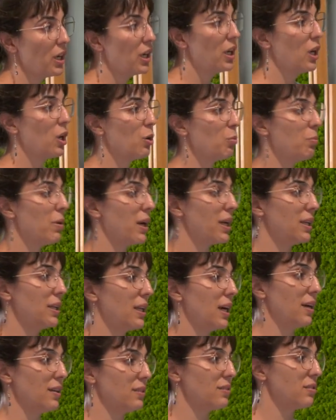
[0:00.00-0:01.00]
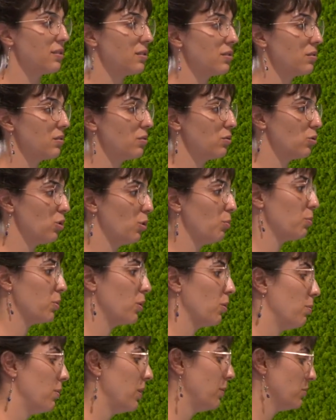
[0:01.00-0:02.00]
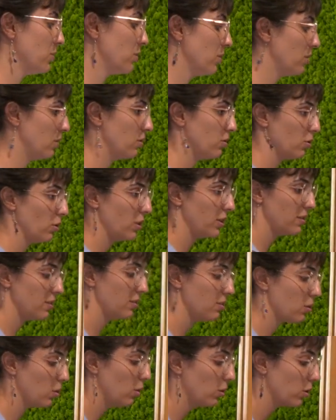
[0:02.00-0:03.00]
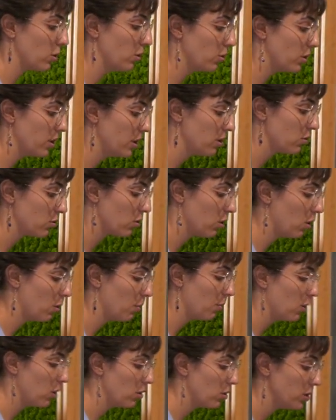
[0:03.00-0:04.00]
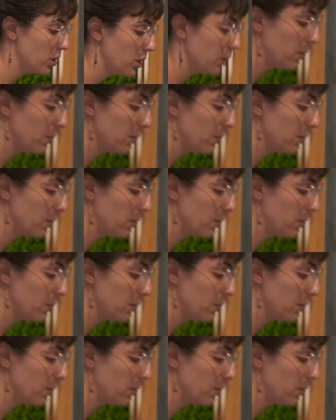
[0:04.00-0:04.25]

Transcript: but it has some problems. So this is called continuous cohomology.